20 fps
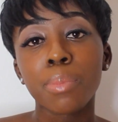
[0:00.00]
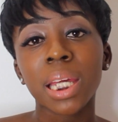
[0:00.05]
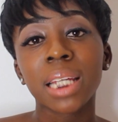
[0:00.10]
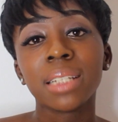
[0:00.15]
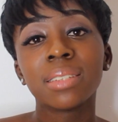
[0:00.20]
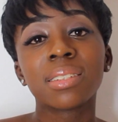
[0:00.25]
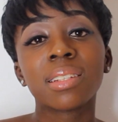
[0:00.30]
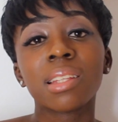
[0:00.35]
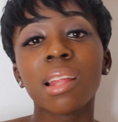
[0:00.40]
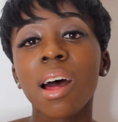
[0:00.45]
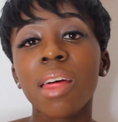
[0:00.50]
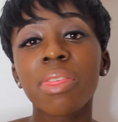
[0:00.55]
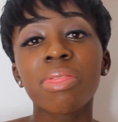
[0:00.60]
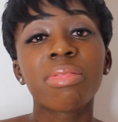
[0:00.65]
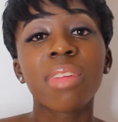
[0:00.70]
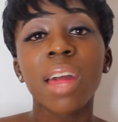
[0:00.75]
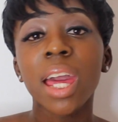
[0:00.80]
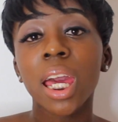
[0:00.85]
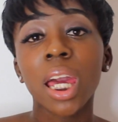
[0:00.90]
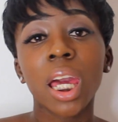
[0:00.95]
means
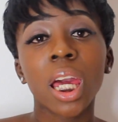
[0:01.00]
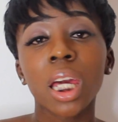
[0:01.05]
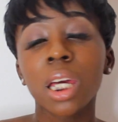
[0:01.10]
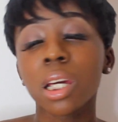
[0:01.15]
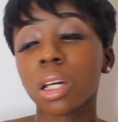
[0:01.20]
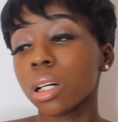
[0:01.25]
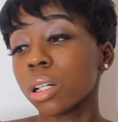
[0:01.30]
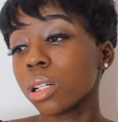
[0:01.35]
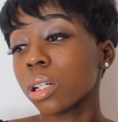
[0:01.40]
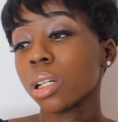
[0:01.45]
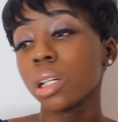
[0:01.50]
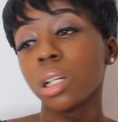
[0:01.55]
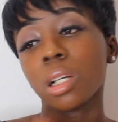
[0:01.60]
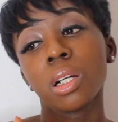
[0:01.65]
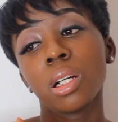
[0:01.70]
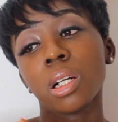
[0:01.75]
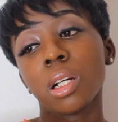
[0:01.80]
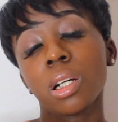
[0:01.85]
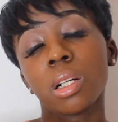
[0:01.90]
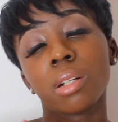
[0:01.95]
nothing.
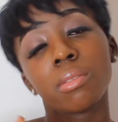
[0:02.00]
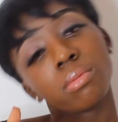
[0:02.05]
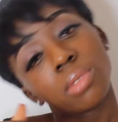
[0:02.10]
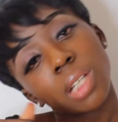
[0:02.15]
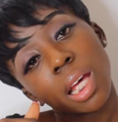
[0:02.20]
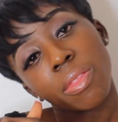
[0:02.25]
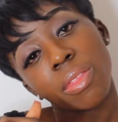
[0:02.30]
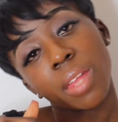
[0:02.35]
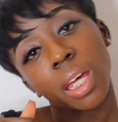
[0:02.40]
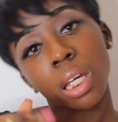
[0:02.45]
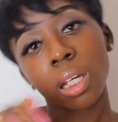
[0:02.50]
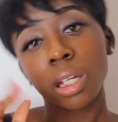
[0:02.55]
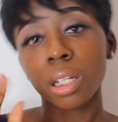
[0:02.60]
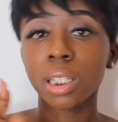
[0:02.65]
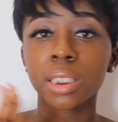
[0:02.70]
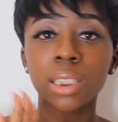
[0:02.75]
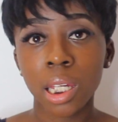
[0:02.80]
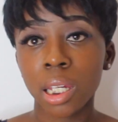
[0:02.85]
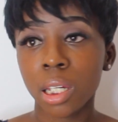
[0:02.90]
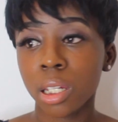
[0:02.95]
Nothing.
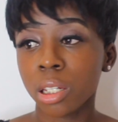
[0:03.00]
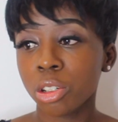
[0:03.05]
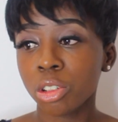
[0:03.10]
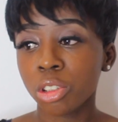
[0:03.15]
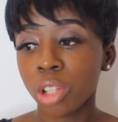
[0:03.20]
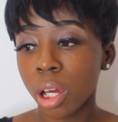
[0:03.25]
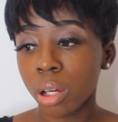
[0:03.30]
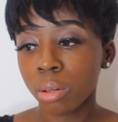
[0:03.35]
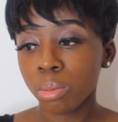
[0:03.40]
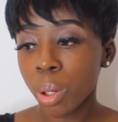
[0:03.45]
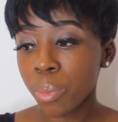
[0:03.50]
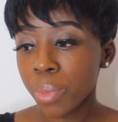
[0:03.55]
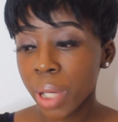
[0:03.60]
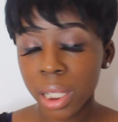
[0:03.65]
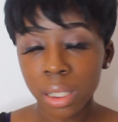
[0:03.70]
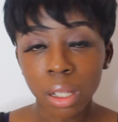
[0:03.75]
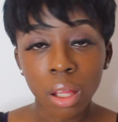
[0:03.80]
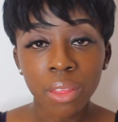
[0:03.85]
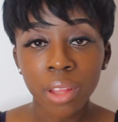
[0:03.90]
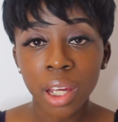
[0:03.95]
You know, when we
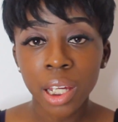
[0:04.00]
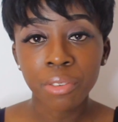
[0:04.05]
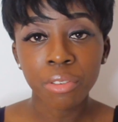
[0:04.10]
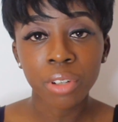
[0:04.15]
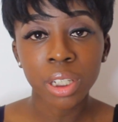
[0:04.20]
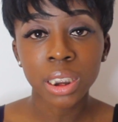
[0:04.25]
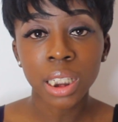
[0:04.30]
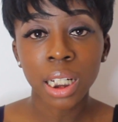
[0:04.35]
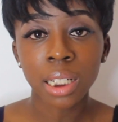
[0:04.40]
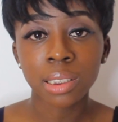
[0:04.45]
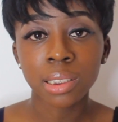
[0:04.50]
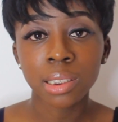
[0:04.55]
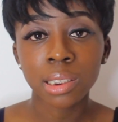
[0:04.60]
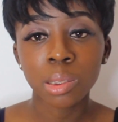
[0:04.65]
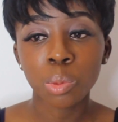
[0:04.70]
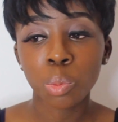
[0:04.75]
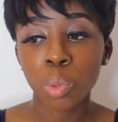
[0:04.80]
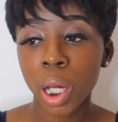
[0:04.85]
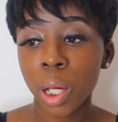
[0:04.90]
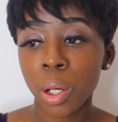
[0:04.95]
had our
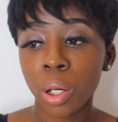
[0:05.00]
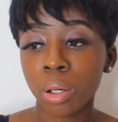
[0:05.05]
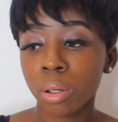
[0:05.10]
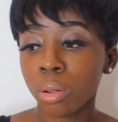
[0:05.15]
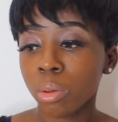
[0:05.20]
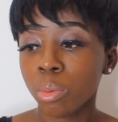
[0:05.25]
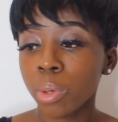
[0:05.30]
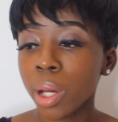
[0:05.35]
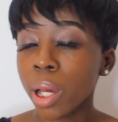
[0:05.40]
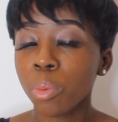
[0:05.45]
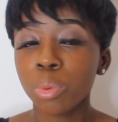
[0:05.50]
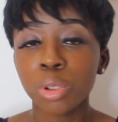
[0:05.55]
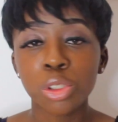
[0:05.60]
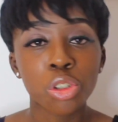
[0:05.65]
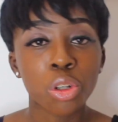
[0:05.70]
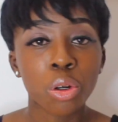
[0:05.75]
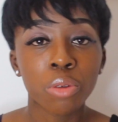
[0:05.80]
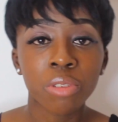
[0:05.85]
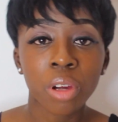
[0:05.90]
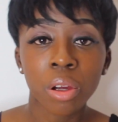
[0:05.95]
3310s, where was
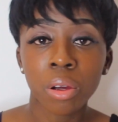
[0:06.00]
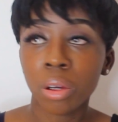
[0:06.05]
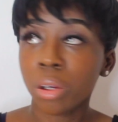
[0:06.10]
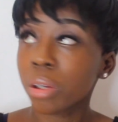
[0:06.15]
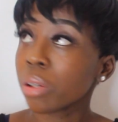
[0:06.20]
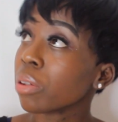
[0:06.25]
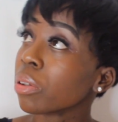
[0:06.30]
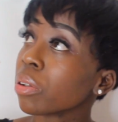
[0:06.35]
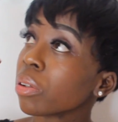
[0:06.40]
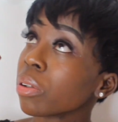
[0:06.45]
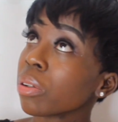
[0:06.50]
your photo?